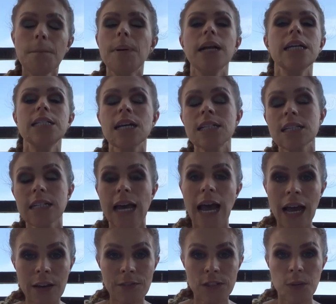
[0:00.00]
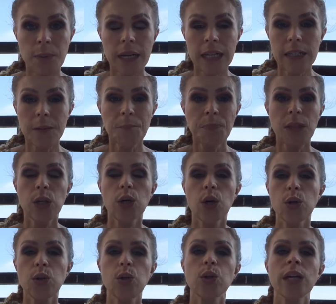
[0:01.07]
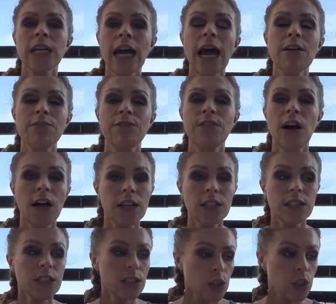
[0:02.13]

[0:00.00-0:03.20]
But it doesn't have to be. You know, you can have fun